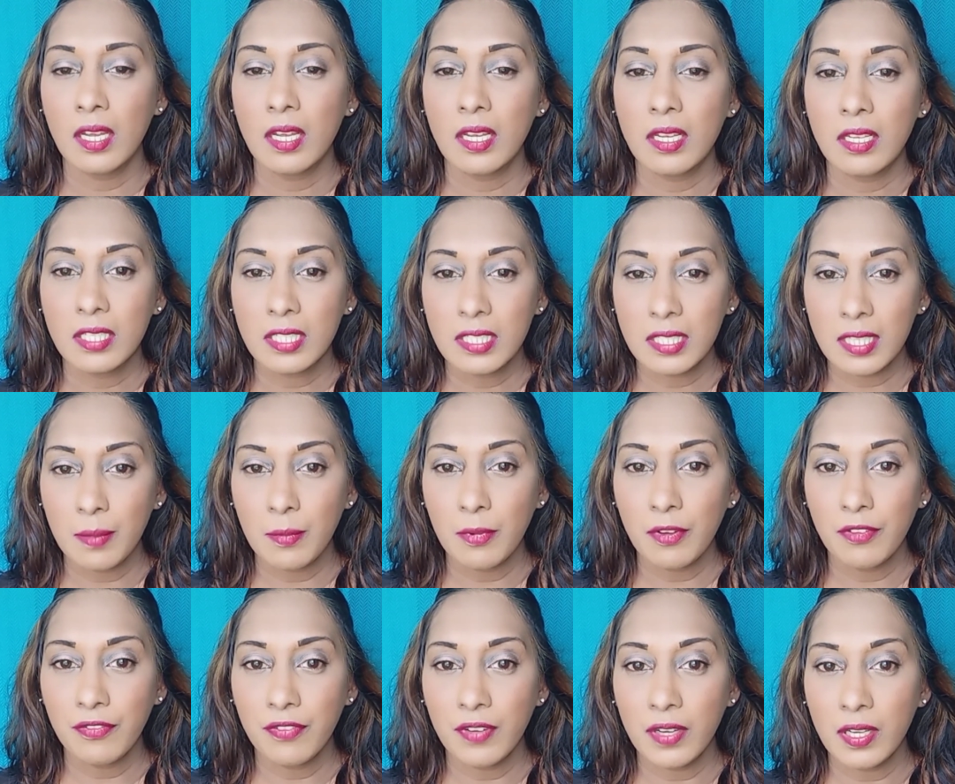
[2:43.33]
Some
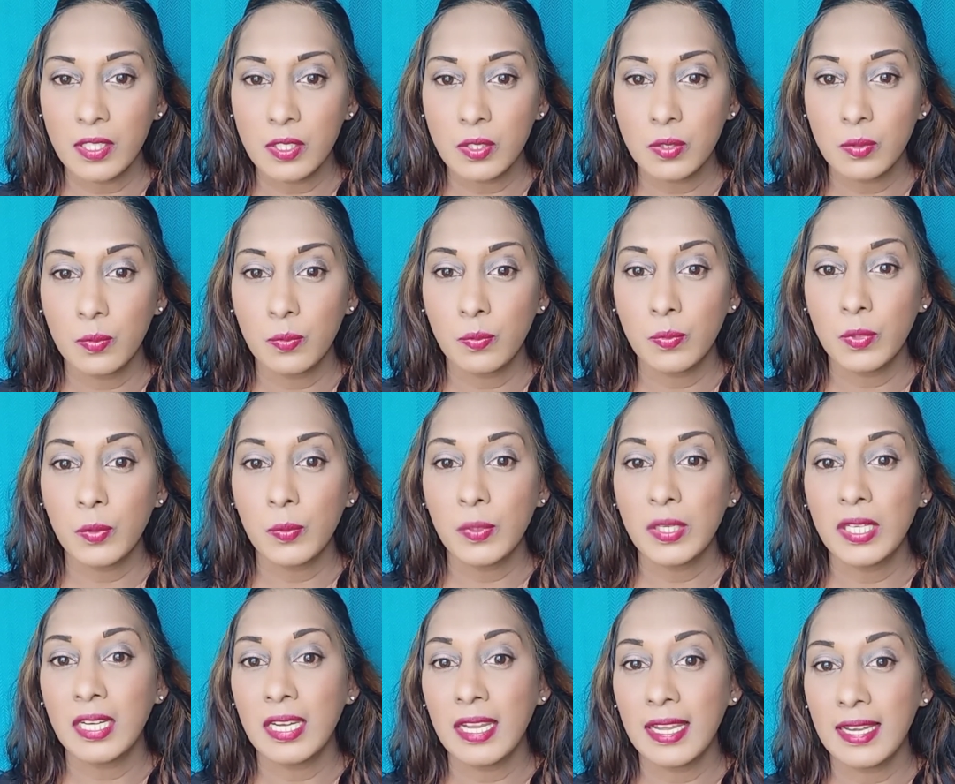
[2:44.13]
of us, we would
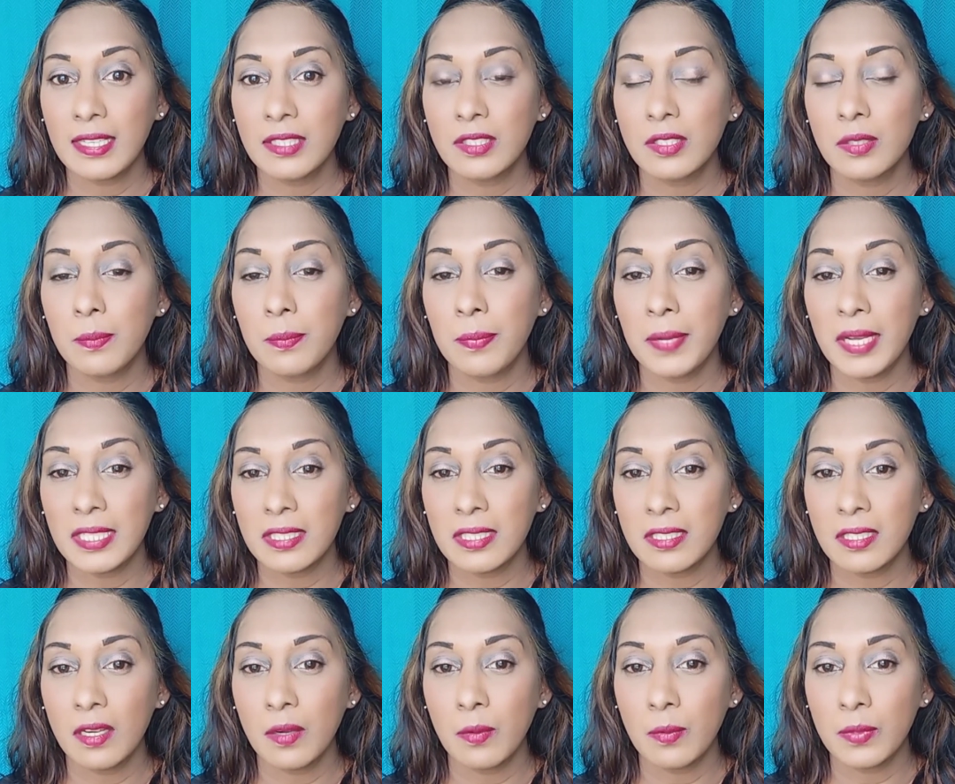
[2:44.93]
like to better
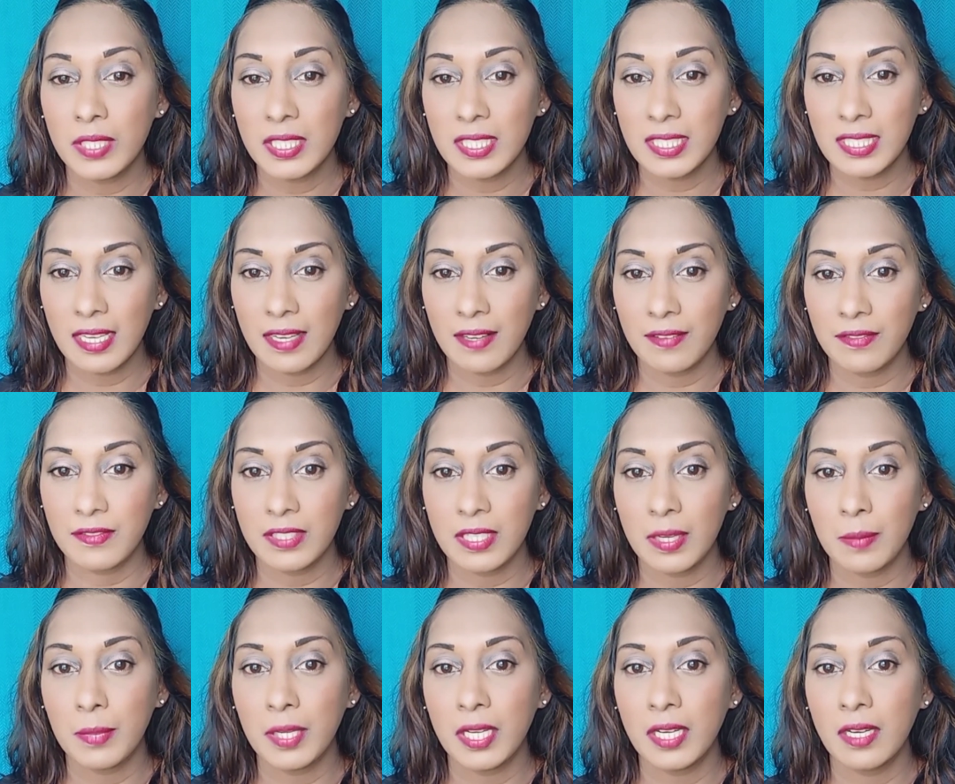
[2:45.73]
ourselves
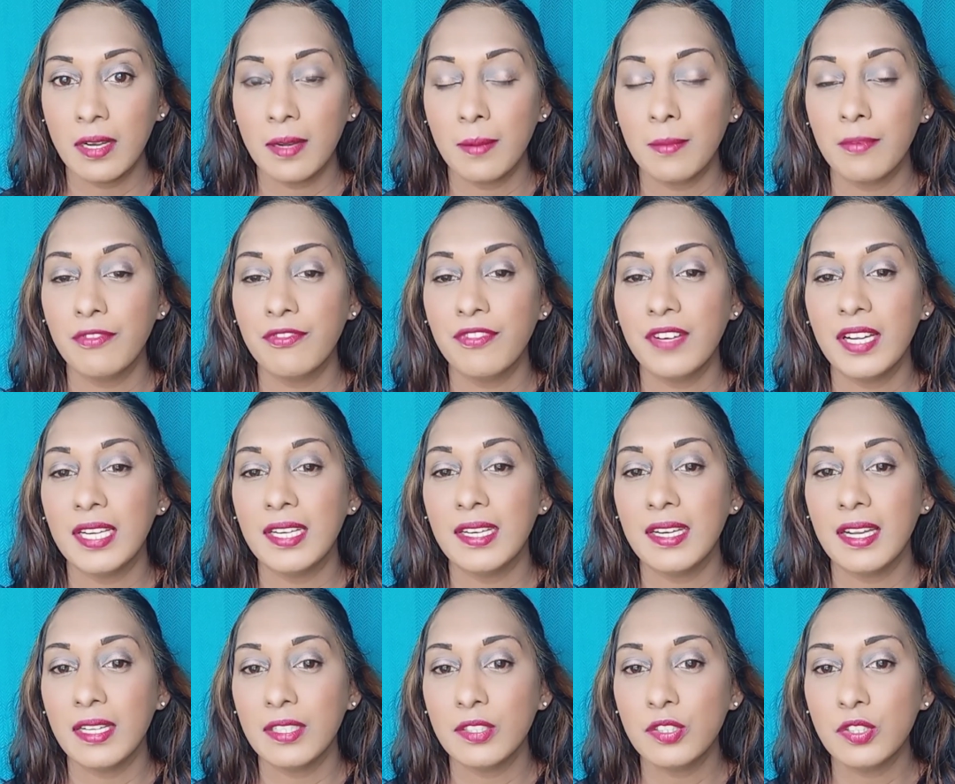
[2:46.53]
and become
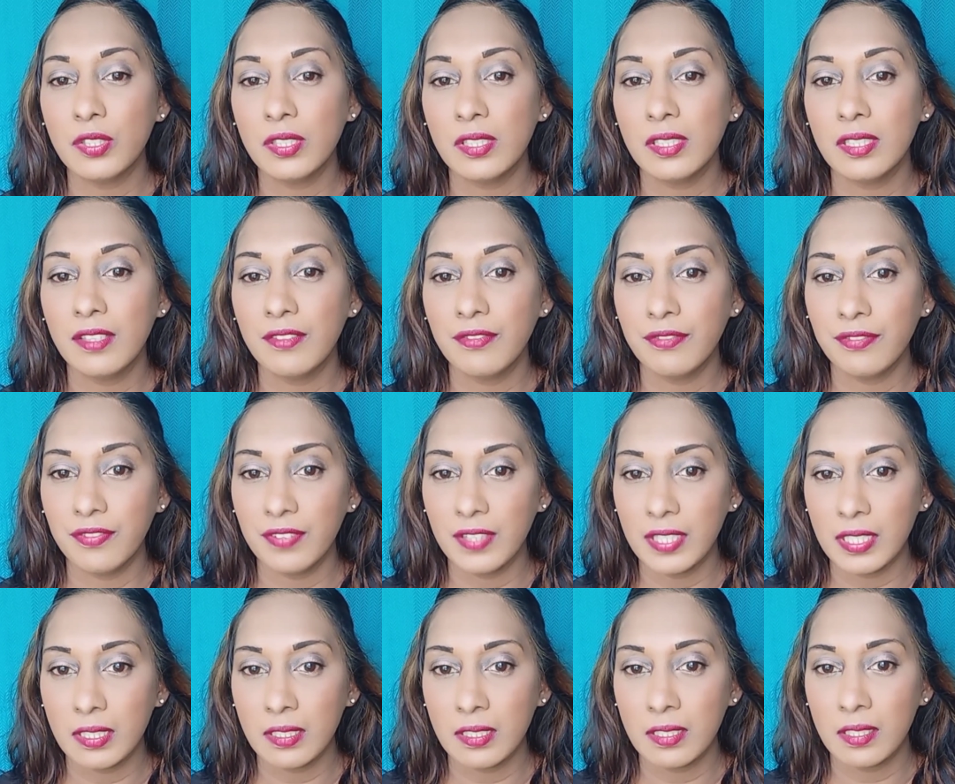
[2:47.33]
financially
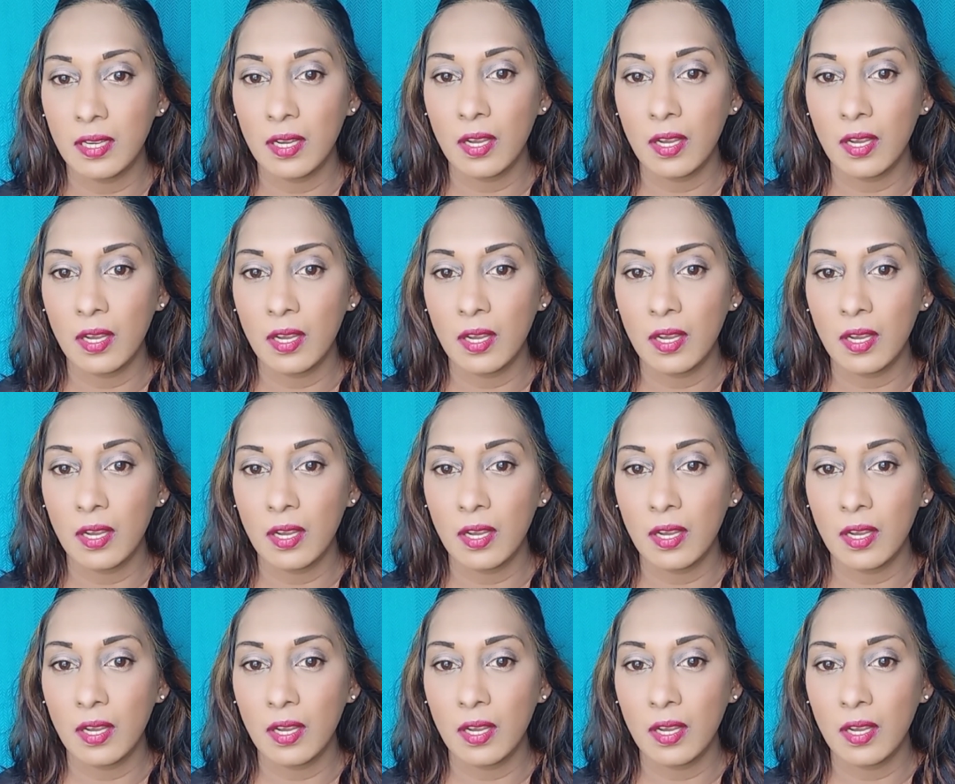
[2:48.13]
fit,